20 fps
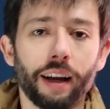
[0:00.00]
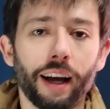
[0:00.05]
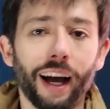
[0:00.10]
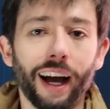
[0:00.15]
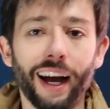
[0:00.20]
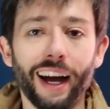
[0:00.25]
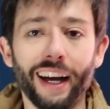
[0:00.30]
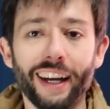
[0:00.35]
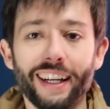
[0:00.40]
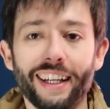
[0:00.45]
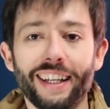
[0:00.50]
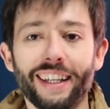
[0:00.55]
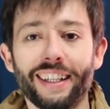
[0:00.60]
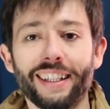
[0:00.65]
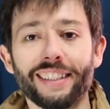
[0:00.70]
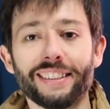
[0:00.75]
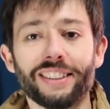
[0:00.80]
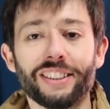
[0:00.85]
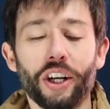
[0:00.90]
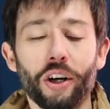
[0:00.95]
Hi.
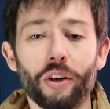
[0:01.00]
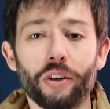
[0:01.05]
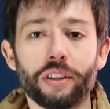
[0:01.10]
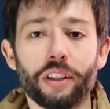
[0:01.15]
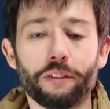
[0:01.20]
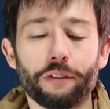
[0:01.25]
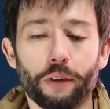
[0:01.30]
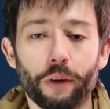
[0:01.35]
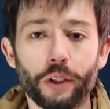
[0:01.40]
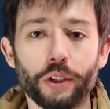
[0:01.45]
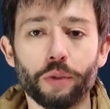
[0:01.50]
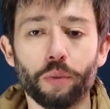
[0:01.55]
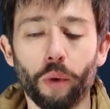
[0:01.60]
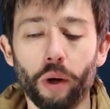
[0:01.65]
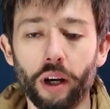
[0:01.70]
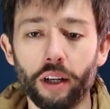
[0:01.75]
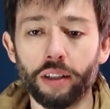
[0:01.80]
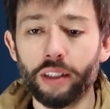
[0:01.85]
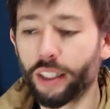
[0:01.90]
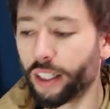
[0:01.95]
So the first
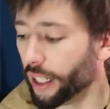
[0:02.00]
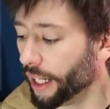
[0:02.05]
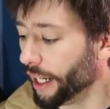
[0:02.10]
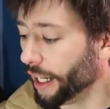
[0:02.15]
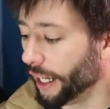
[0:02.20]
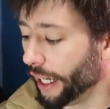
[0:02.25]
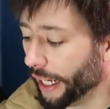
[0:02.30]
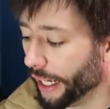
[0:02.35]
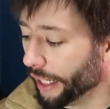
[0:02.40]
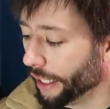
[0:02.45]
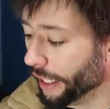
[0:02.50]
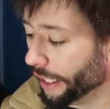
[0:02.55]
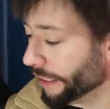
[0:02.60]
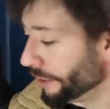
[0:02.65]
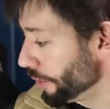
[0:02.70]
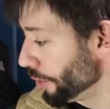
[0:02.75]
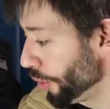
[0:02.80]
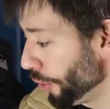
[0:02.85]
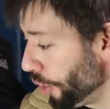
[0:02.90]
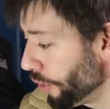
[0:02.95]
one,
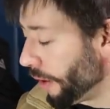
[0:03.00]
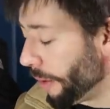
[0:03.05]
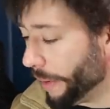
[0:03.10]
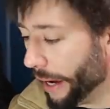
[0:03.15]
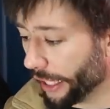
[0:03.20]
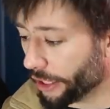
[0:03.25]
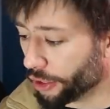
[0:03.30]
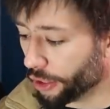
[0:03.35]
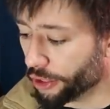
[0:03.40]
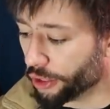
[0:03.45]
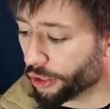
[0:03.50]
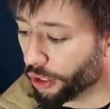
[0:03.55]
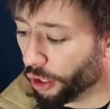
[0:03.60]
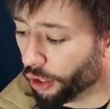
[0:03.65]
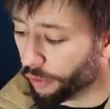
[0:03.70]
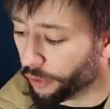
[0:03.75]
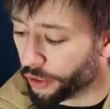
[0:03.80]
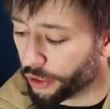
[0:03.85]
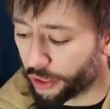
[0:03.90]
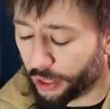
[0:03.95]
two of them actually
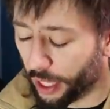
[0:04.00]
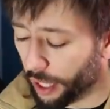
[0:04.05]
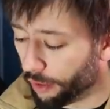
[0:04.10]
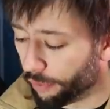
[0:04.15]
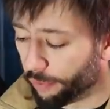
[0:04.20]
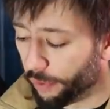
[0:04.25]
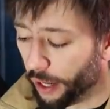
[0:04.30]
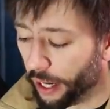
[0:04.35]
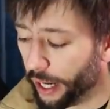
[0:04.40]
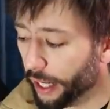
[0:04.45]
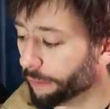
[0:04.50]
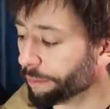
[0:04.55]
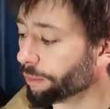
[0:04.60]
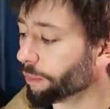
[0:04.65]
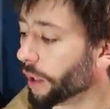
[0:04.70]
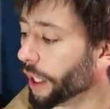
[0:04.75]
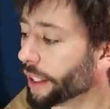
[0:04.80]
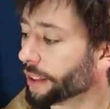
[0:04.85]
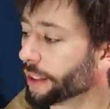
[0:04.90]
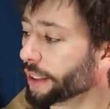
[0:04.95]
sold, which is kind of funny.
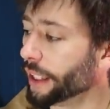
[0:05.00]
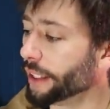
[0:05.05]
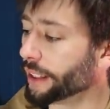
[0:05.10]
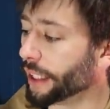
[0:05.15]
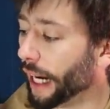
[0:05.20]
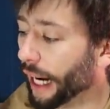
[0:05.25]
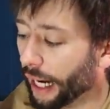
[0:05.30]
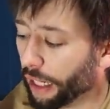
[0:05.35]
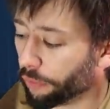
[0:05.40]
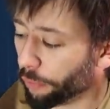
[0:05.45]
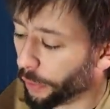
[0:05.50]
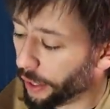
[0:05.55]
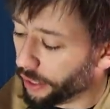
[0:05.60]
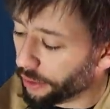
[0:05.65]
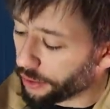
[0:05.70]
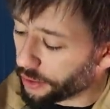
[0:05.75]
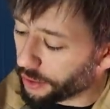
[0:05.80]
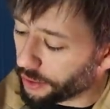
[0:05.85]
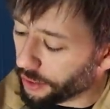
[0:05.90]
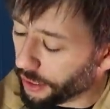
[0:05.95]
It's these Hot
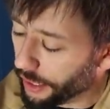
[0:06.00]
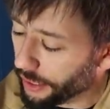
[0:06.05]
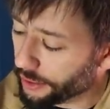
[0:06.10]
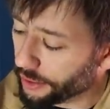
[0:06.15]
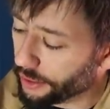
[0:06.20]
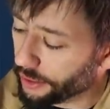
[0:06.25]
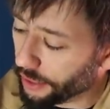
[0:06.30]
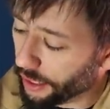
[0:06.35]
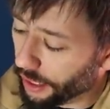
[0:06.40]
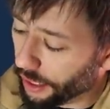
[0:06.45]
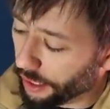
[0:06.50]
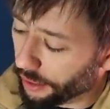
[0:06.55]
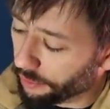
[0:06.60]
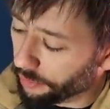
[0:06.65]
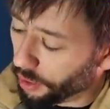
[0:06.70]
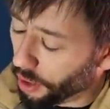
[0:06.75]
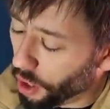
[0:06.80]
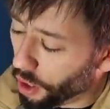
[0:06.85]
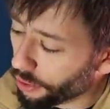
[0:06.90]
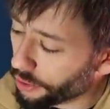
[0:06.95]
Wheels. It's uh,
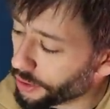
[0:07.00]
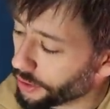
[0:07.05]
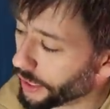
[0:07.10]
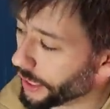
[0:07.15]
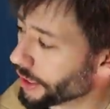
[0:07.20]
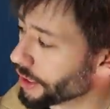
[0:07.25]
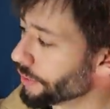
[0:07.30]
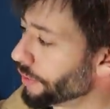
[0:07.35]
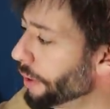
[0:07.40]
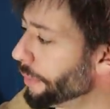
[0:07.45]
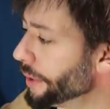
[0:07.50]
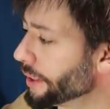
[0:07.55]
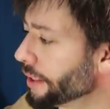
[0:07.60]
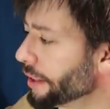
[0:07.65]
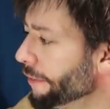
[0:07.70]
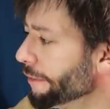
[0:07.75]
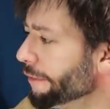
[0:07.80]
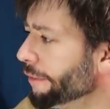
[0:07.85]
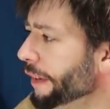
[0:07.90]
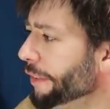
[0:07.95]
all six of them. It's
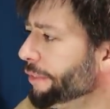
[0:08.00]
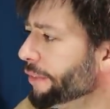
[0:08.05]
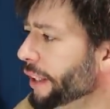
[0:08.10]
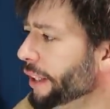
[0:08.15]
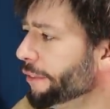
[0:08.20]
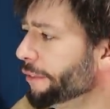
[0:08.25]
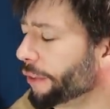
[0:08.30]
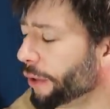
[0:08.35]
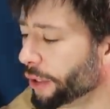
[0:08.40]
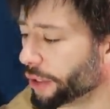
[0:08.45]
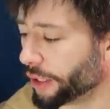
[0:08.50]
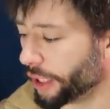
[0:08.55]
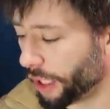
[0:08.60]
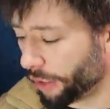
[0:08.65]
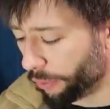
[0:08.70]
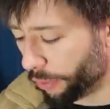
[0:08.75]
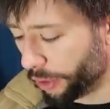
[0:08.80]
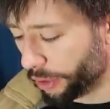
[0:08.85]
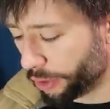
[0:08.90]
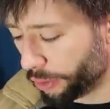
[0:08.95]
the 51st
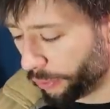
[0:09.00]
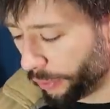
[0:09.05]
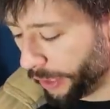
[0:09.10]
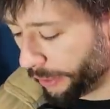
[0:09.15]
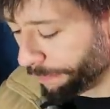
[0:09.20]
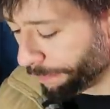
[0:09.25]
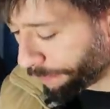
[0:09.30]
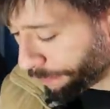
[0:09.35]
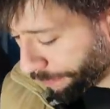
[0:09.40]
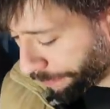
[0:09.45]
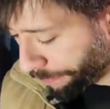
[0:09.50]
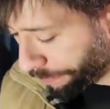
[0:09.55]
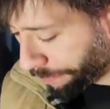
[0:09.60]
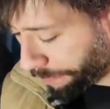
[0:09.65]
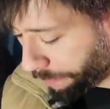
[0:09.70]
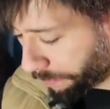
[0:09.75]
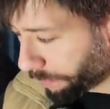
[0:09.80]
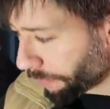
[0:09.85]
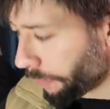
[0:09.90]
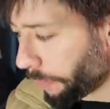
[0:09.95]
anniversary
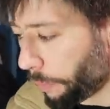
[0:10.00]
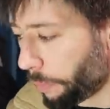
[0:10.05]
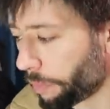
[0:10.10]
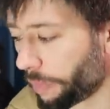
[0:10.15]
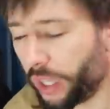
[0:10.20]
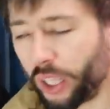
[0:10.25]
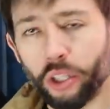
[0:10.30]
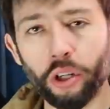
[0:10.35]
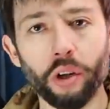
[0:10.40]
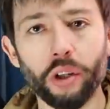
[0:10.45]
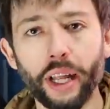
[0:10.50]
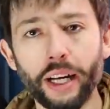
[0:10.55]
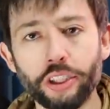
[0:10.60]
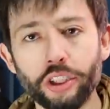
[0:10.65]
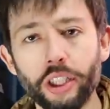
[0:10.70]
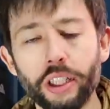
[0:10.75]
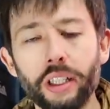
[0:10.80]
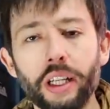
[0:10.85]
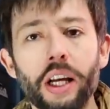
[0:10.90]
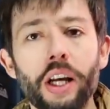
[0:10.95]

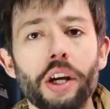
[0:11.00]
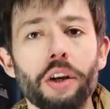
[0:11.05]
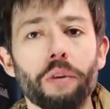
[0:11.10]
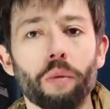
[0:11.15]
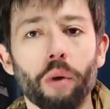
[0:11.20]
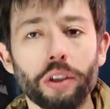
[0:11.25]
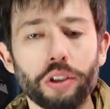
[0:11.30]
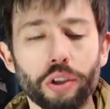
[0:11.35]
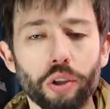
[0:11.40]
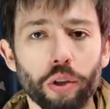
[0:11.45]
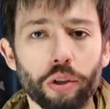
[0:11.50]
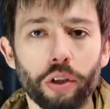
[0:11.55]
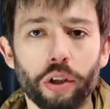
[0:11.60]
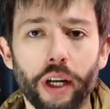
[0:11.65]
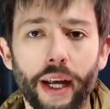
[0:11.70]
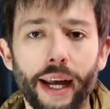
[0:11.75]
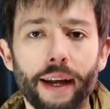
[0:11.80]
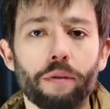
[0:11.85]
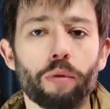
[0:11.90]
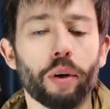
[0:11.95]
collection. One sold
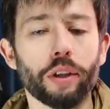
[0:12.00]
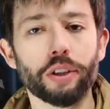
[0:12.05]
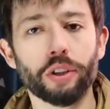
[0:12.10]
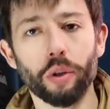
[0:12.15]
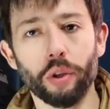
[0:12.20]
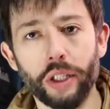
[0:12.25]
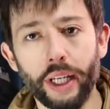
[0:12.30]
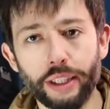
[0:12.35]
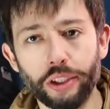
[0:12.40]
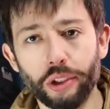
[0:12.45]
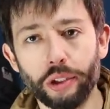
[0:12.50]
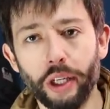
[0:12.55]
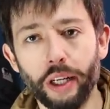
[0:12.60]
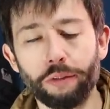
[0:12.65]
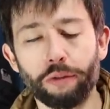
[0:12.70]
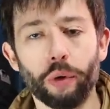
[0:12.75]
today, one sold yesterday